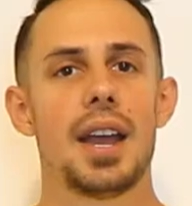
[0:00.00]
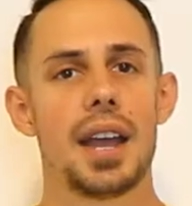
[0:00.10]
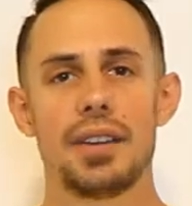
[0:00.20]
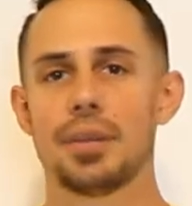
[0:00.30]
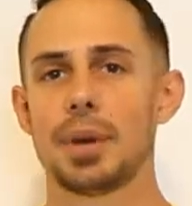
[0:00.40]

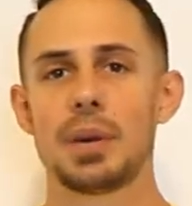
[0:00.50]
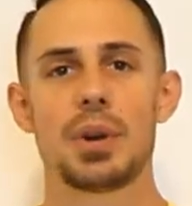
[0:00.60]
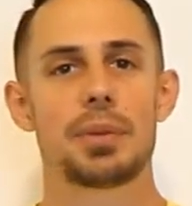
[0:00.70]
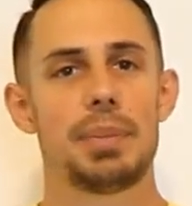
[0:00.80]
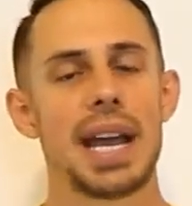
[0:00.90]
Hey everybody,
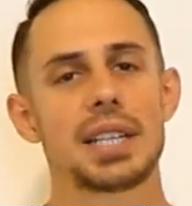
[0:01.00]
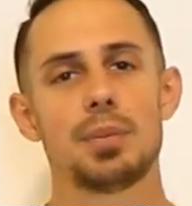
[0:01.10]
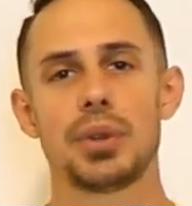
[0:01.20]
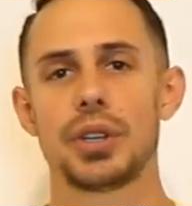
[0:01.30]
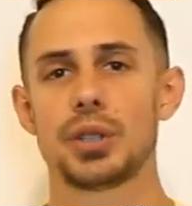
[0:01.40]
welcome back to
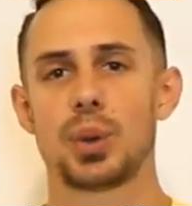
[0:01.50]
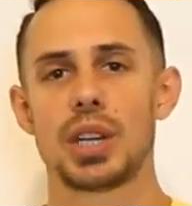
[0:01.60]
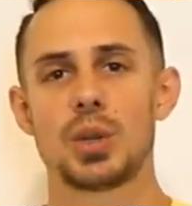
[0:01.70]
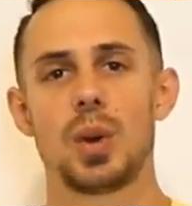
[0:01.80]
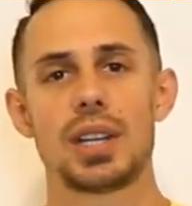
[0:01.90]
Molnar
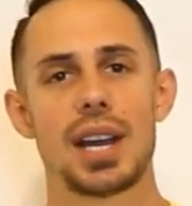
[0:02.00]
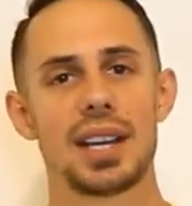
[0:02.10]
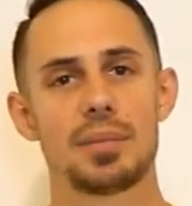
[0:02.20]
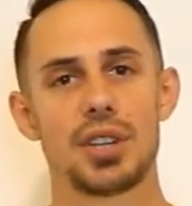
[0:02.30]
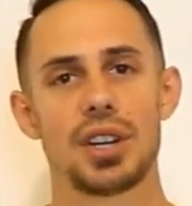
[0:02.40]
2020. I
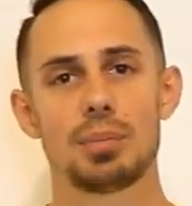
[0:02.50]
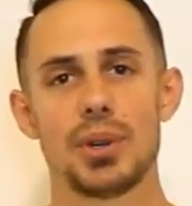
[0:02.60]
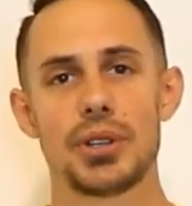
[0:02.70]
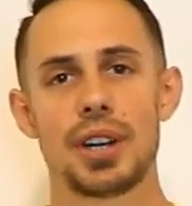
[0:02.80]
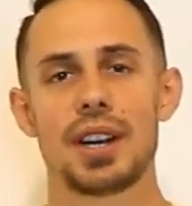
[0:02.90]
am John
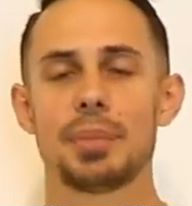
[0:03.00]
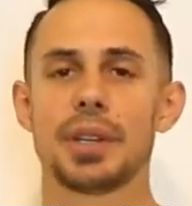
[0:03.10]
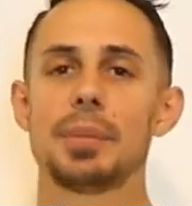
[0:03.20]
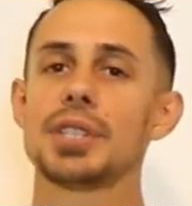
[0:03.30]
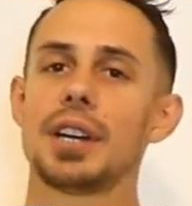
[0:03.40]
Molnar. I'm the
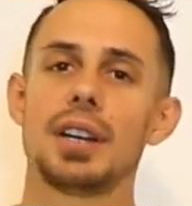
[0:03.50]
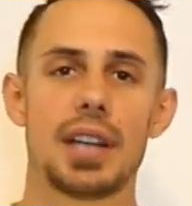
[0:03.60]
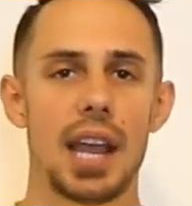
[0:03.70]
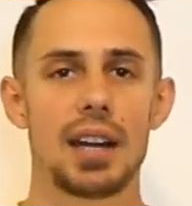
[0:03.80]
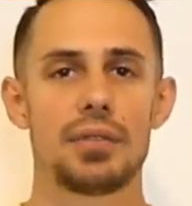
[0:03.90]
Libertarian
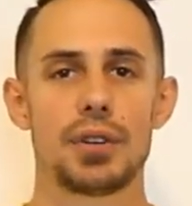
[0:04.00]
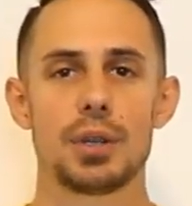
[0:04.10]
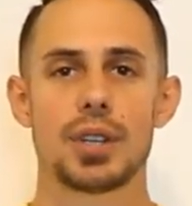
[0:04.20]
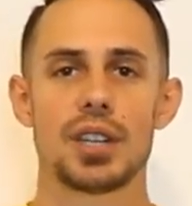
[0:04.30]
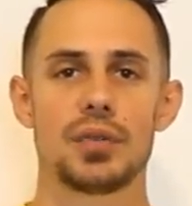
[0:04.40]
candidate for
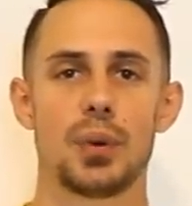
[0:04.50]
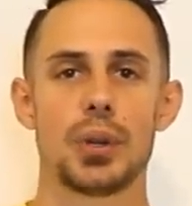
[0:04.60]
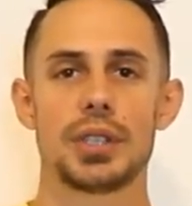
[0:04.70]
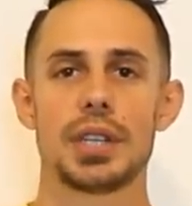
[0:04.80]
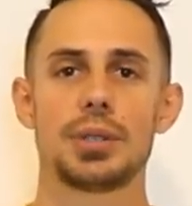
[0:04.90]
Utah's
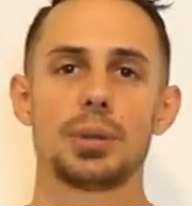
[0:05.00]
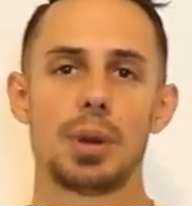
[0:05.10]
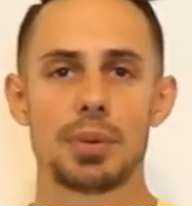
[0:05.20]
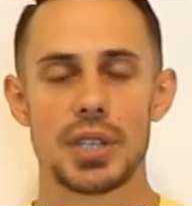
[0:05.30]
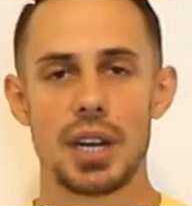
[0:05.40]
4th District
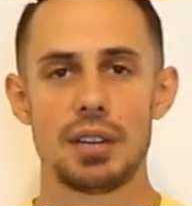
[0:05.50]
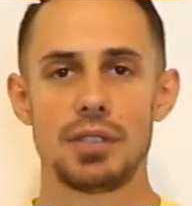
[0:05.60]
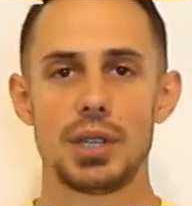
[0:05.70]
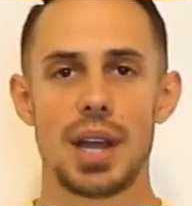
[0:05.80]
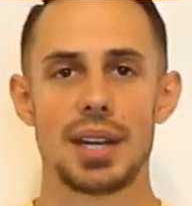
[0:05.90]
Representative
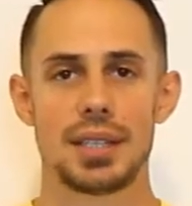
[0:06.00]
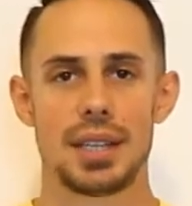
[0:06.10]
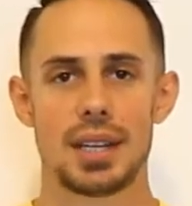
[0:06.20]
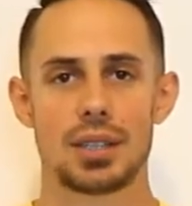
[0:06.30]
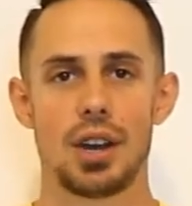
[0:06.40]
to United
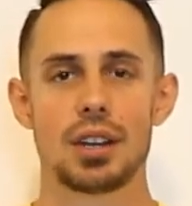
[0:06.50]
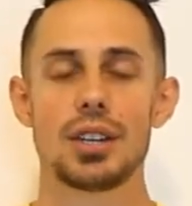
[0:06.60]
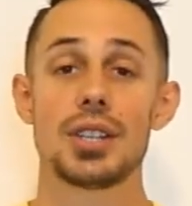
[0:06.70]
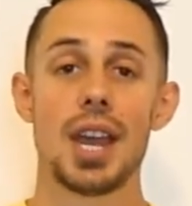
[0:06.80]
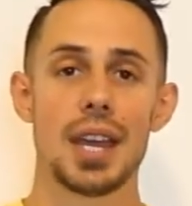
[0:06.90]
States
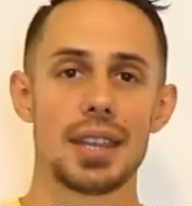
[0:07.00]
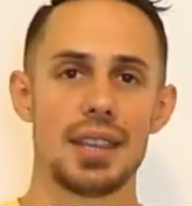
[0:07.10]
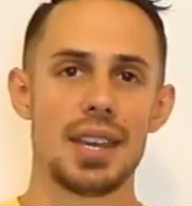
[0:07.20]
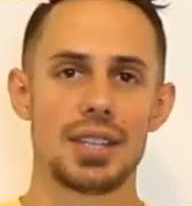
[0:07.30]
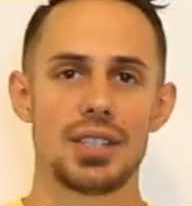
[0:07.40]
Congress
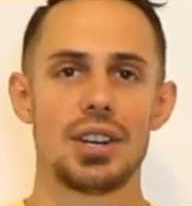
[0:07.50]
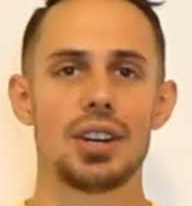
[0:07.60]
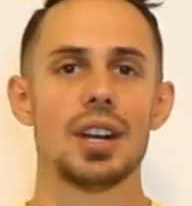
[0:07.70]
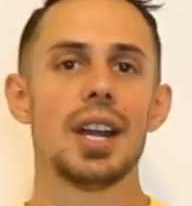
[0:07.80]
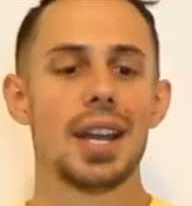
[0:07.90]
this
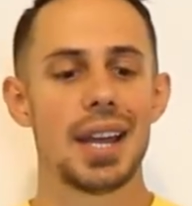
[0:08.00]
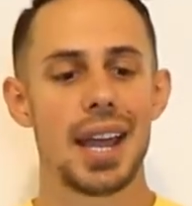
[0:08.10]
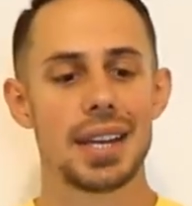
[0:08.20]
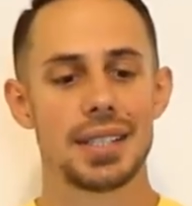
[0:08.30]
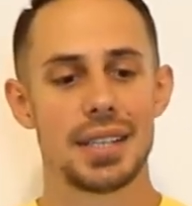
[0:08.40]
year.
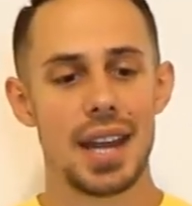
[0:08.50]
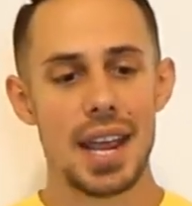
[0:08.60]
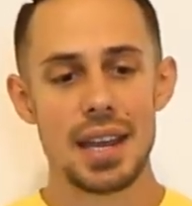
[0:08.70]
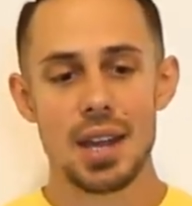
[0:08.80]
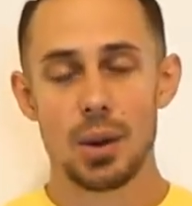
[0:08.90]
And
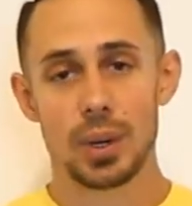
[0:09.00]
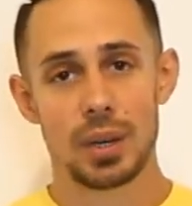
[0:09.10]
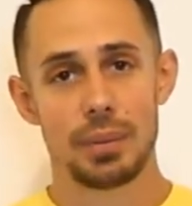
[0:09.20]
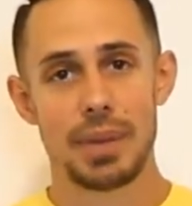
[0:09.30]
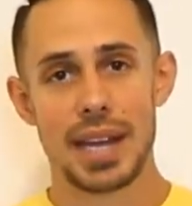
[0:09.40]
today we're
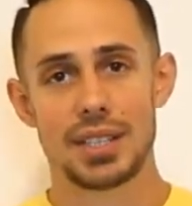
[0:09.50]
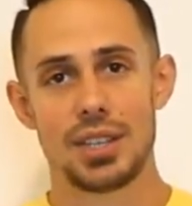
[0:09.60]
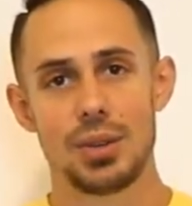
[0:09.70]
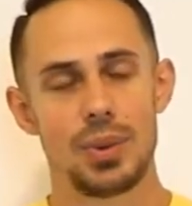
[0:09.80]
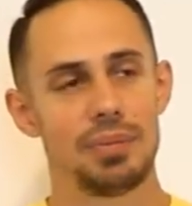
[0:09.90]
coming back
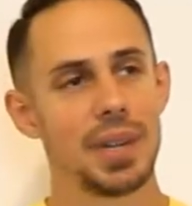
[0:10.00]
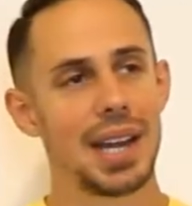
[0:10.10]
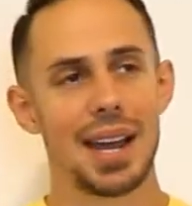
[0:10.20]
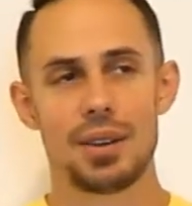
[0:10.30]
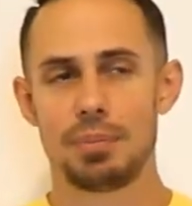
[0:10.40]
to you. We've been
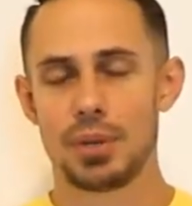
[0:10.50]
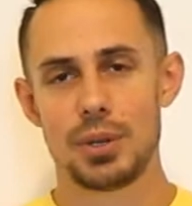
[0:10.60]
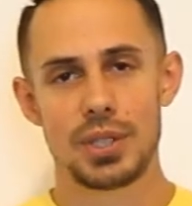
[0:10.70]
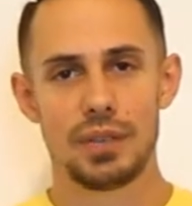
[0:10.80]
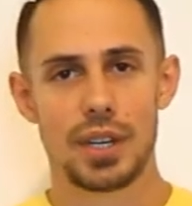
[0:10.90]
out of
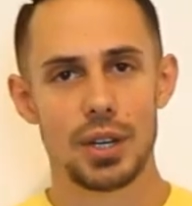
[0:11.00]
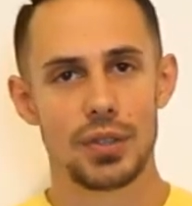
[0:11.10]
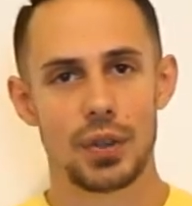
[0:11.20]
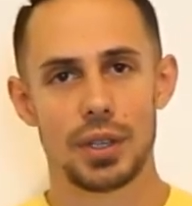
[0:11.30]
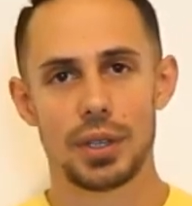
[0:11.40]
producing
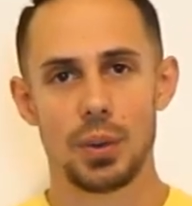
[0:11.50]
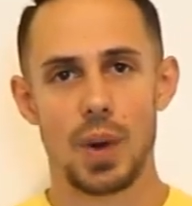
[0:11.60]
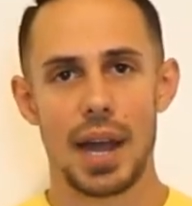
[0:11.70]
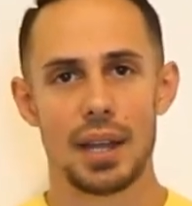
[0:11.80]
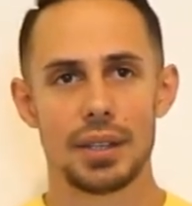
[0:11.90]
videos for a little
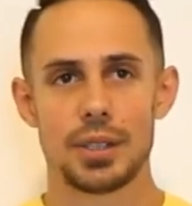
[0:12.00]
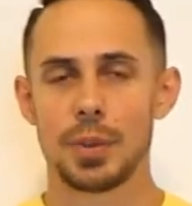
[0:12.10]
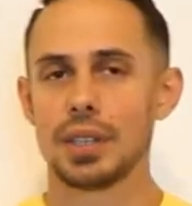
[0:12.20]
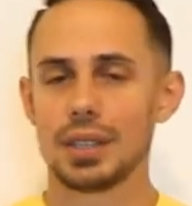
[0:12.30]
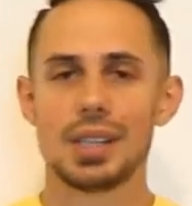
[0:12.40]
while. There's
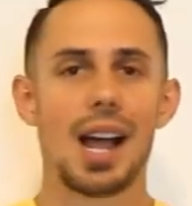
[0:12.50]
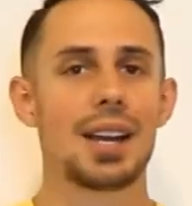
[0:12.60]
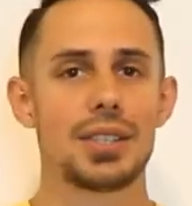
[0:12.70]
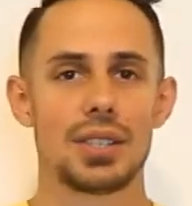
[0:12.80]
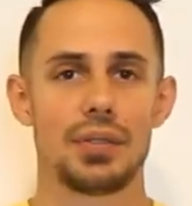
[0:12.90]
been a
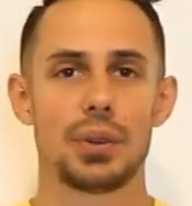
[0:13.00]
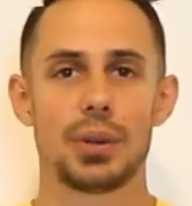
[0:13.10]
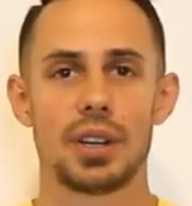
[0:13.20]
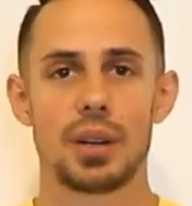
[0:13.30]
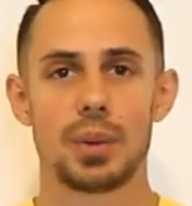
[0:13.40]
lot of stuff
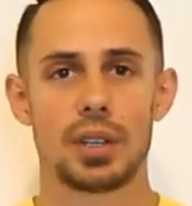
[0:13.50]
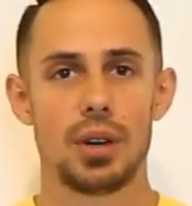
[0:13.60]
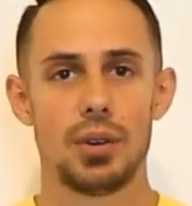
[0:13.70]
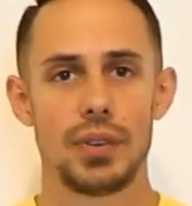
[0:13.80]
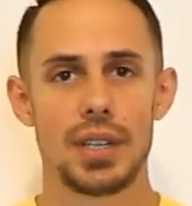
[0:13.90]
going on with
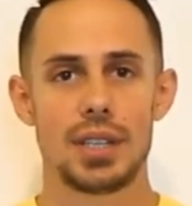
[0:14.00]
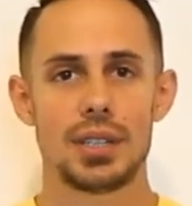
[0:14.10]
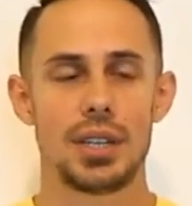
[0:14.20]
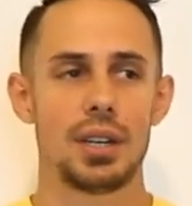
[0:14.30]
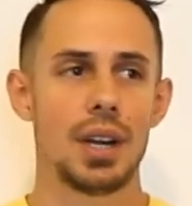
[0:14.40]
COVID this year.